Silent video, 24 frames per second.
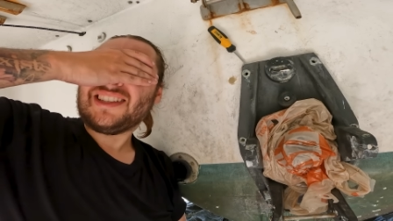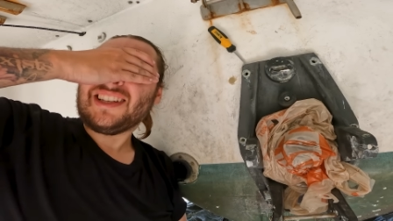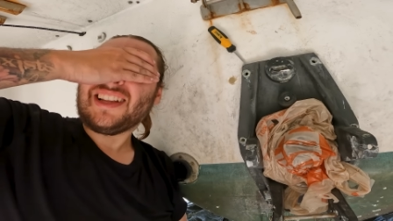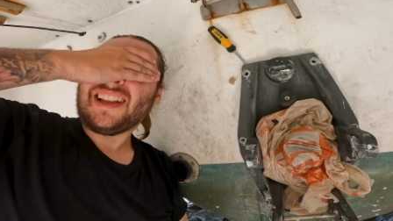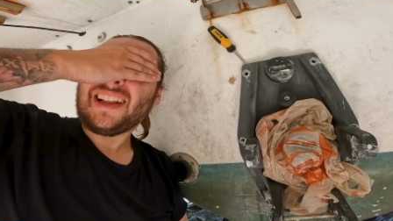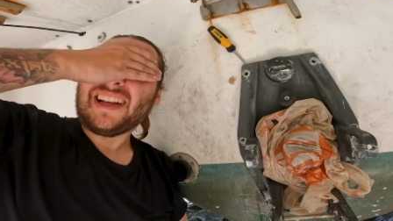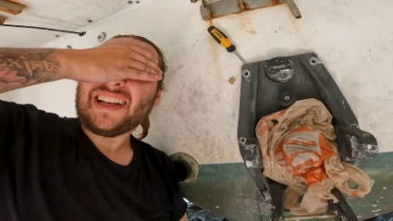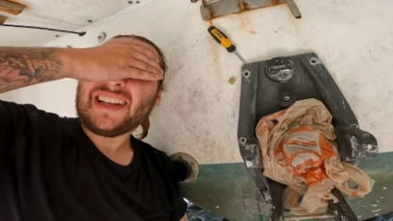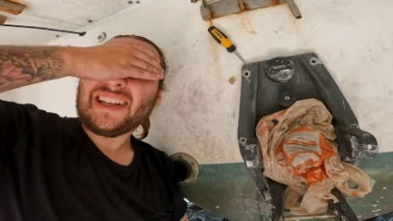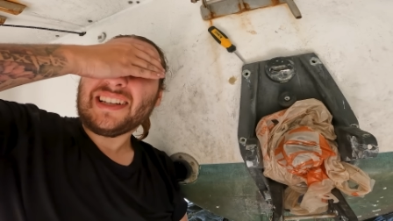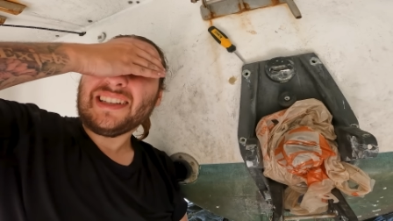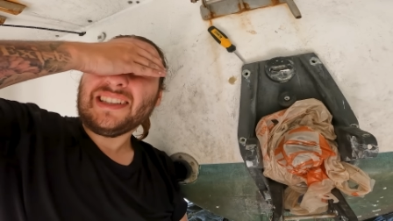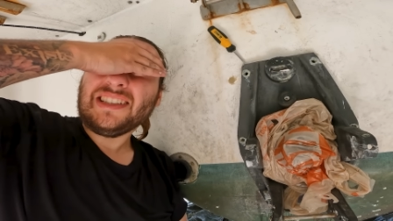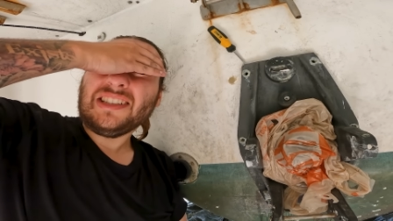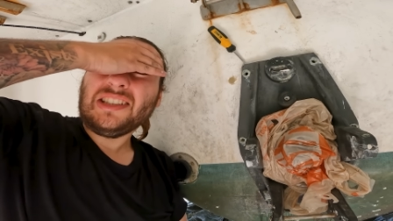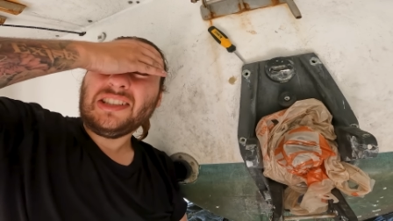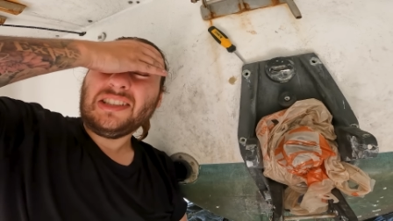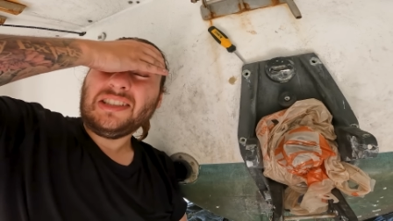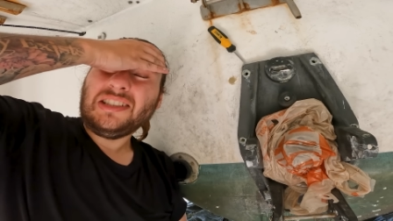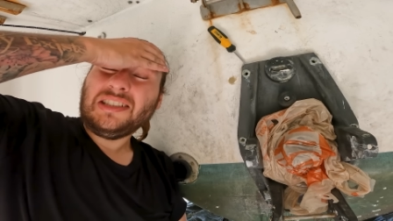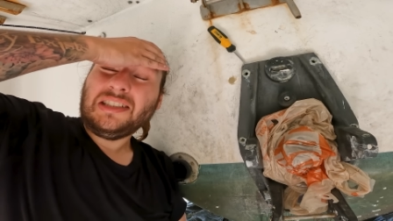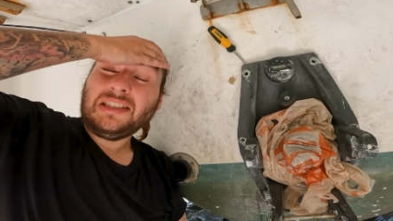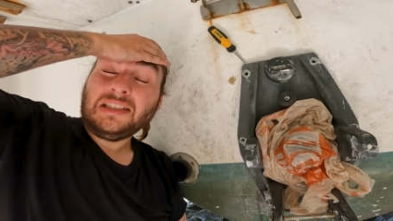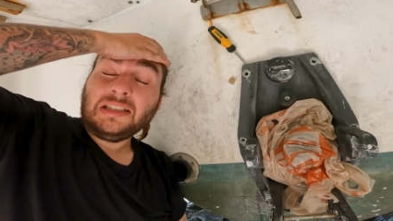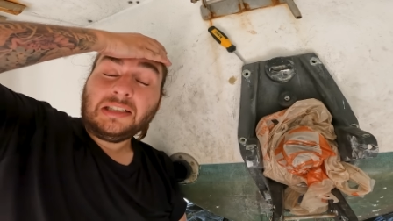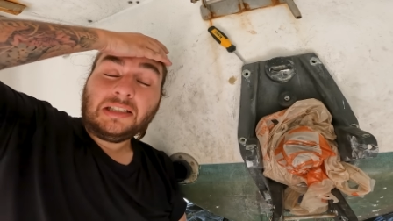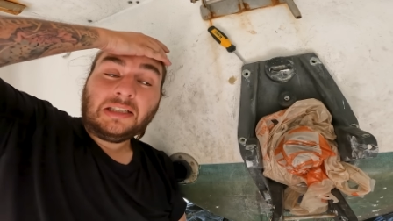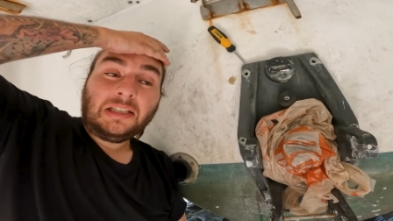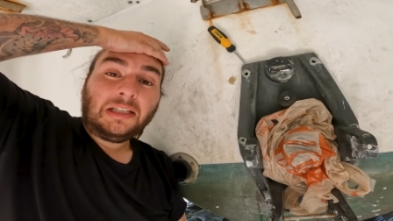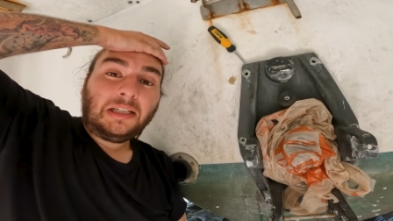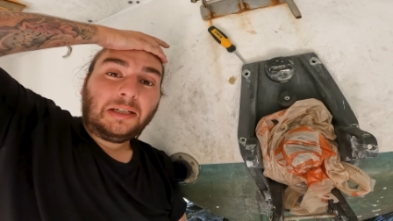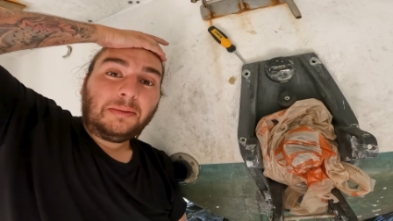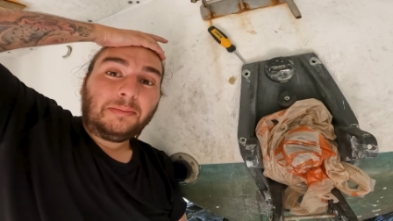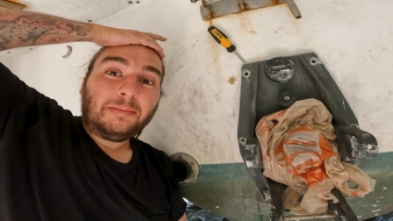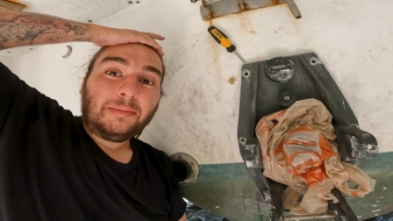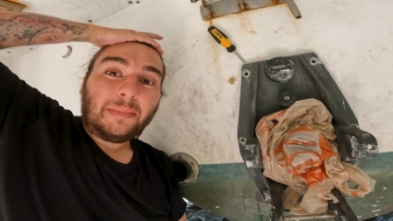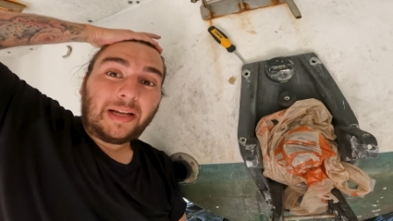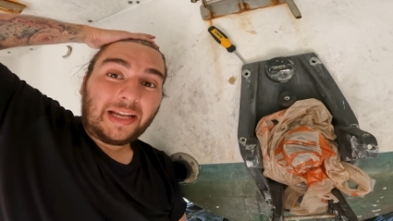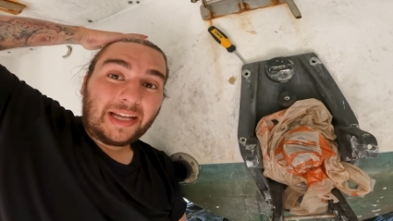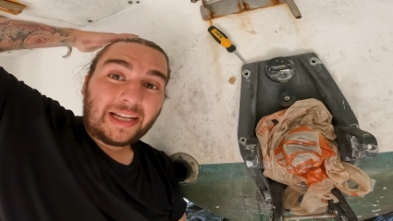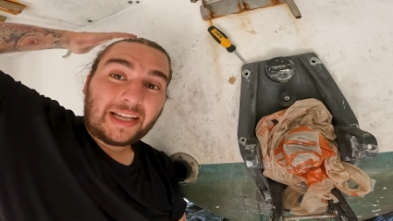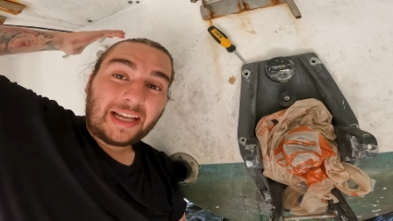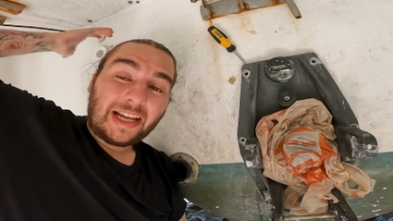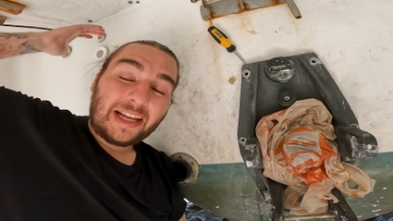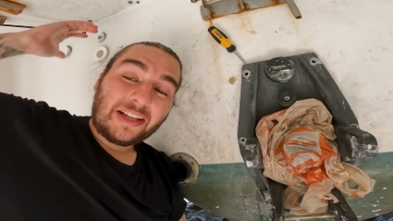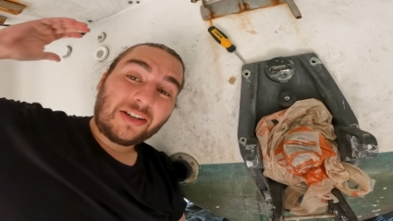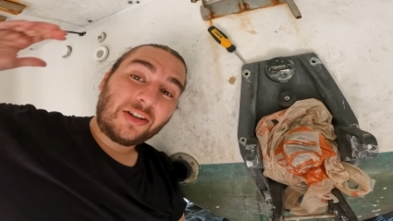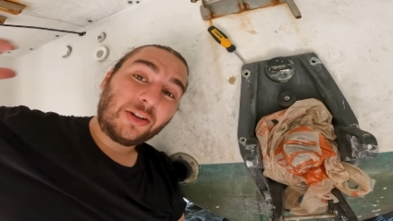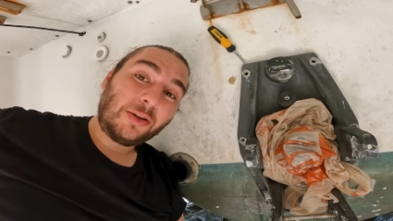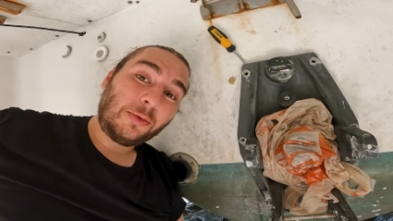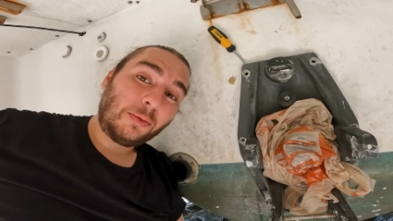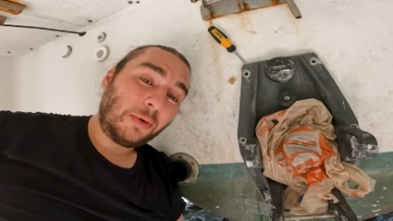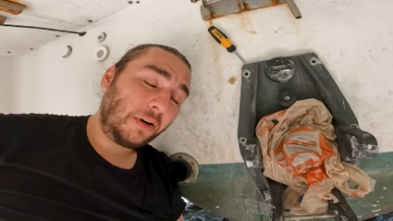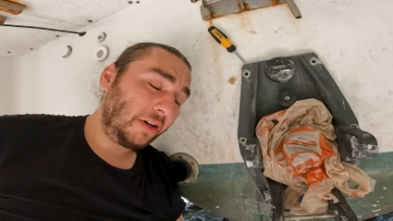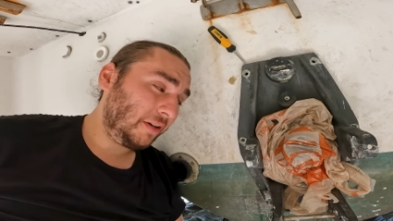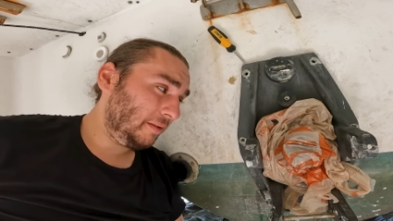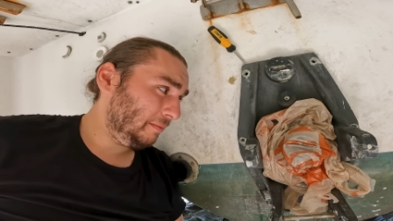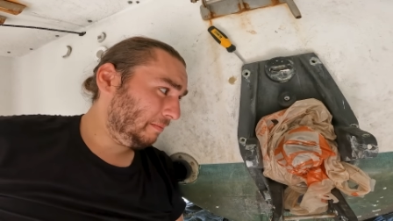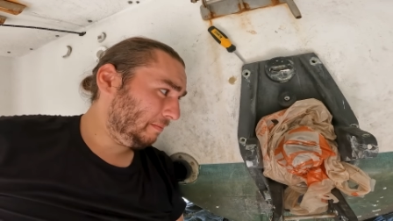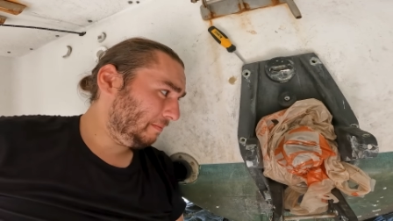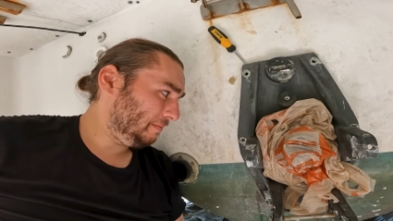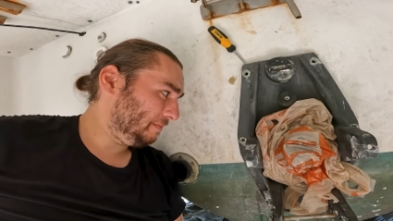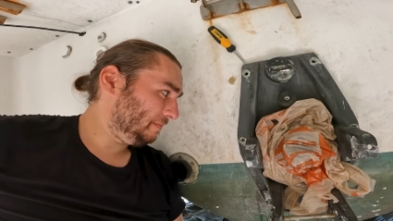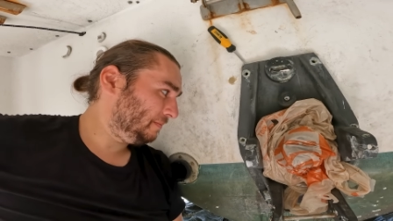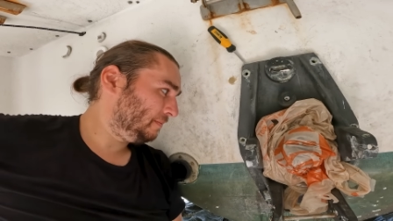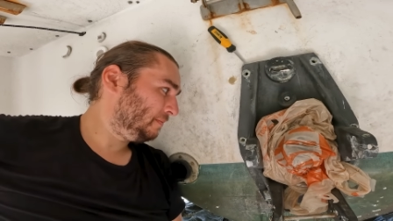to like make a new one.